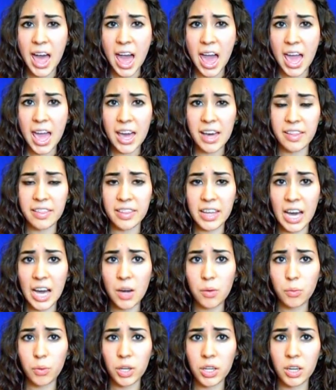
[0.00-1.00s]
and
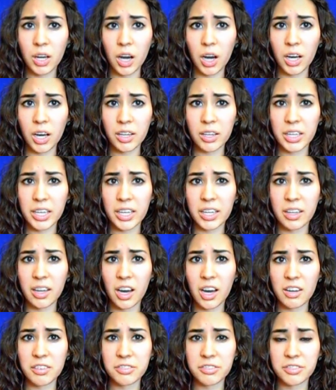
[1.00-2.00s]
that one, oddly
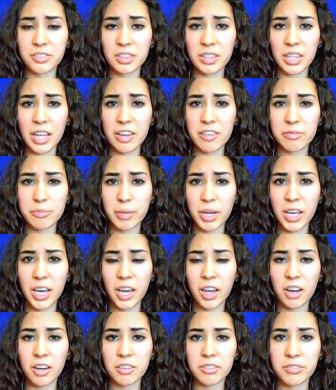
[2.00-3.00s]
enough, left my
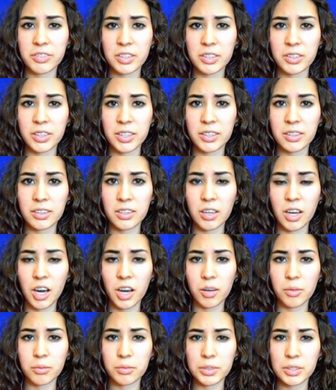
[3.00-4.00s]
hair feeling
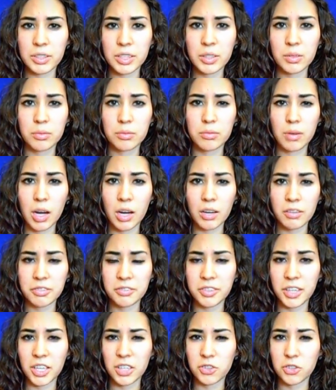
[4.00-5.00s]
really
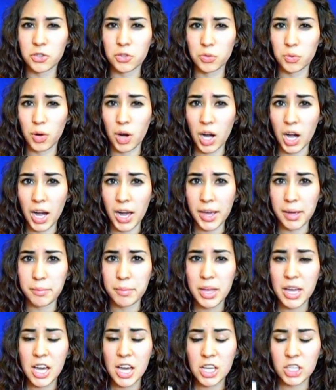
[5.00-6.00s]
rough and dry.
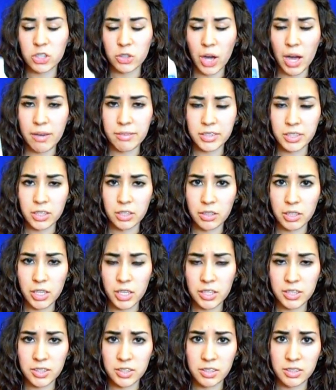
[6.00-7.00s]
So I was
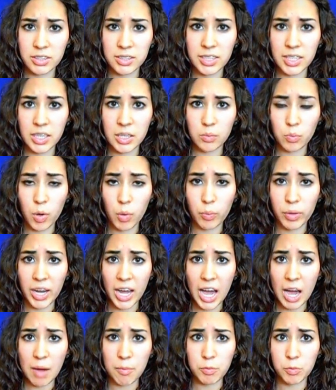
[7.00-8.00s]
curious to see what would
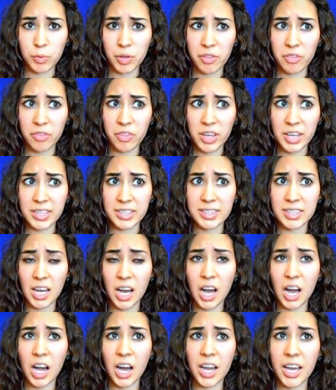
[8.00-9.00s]
happen with this.
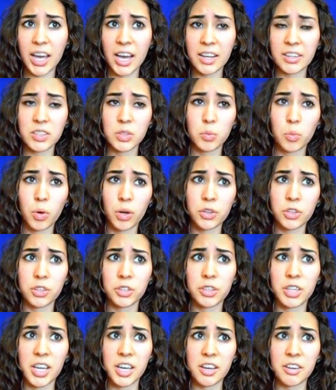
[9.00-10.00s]
I had to
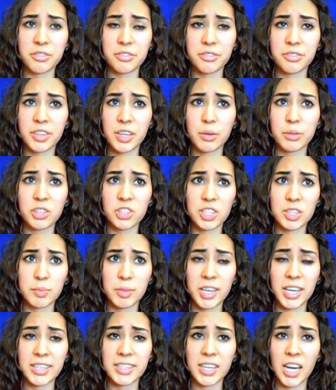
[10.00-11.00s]
wonder if it was just
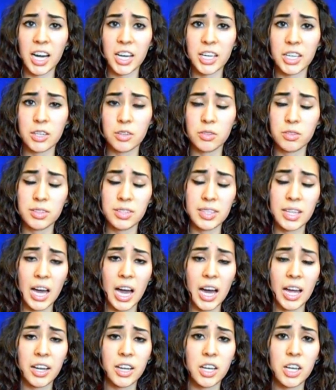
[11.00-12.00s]
because I used
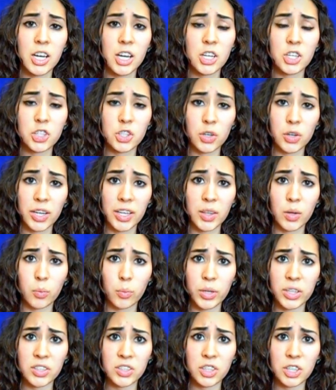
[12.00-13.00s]
that during the
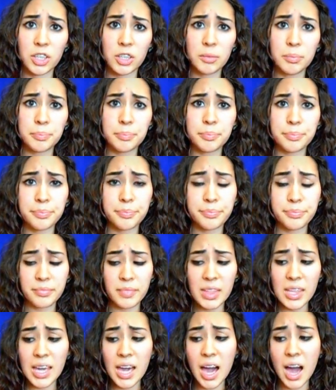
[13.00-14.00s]
winter.
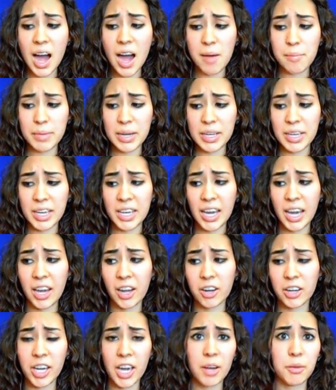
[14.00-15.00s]
My
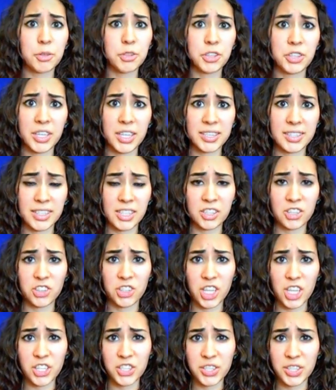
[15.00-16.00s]
hair care routine has since
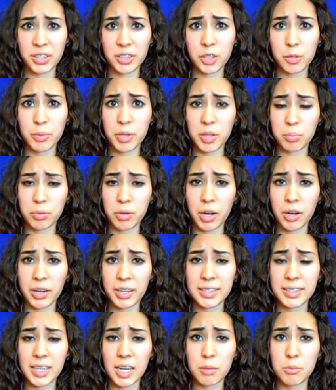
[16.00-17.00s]
changed a little bit, the
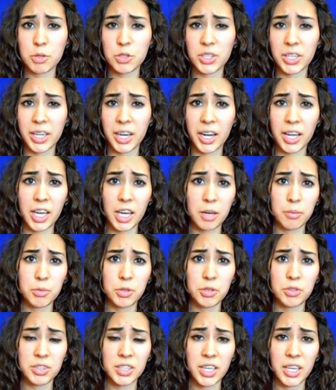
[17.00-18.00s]
products that I'm using, and I am
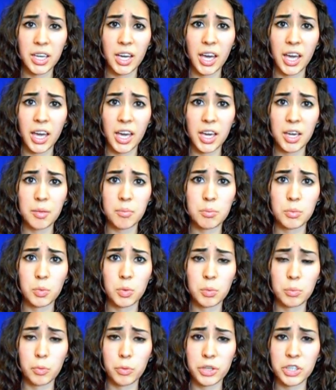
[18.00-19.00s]
using a
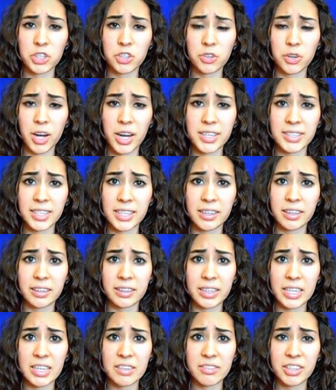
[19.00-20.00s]
more moisturizing
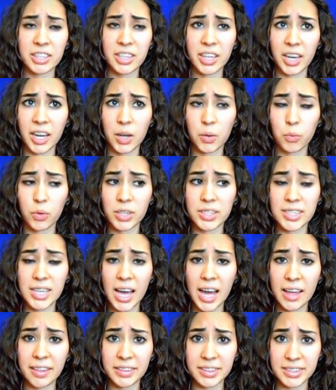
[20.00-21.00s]
leave-in than I was
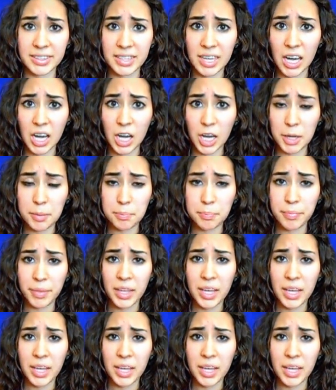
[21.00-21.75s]
at the time.